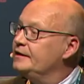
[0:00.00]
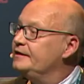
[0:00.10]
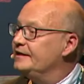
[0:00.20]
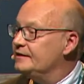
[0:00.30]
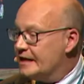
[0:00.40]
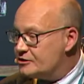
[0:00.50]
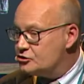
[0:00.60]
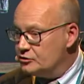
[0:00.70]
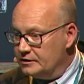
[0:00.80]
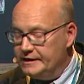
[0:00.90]
The
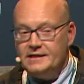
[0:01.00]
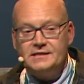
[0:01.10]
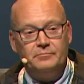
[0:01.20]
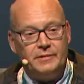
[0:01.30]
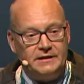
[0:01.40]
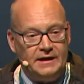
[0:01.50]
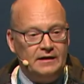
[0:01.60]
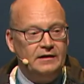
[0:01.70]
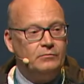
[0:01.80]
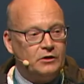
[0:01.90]
industrial needs in
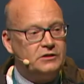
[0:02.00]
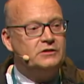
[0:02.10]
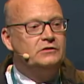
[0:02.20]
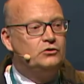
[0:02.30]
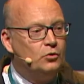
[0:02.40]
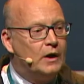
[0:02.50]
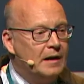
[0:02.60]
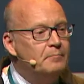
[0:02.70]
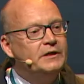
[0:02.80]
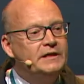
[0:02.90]
particular, what do
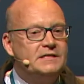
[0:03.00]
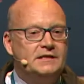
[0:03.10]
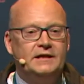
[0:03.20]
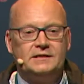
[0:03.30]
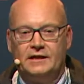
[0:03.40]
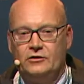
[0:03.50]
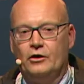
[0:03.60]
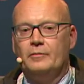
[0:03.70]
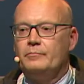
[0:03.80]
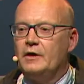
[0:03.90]
companies need in
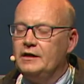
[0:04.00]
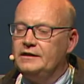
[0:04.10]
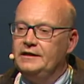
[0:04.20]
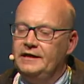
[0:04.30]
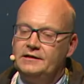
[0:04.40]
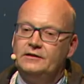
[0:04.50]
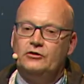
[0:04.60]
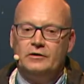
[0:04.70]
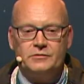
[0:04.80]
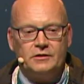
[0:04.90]

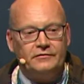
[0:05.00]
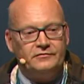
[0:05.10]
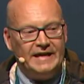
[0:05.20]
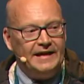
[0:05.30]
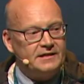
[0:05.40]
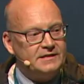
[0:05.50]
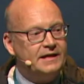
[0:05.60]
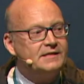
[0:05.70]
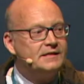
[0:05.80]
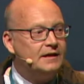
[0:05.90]
terms of data sets,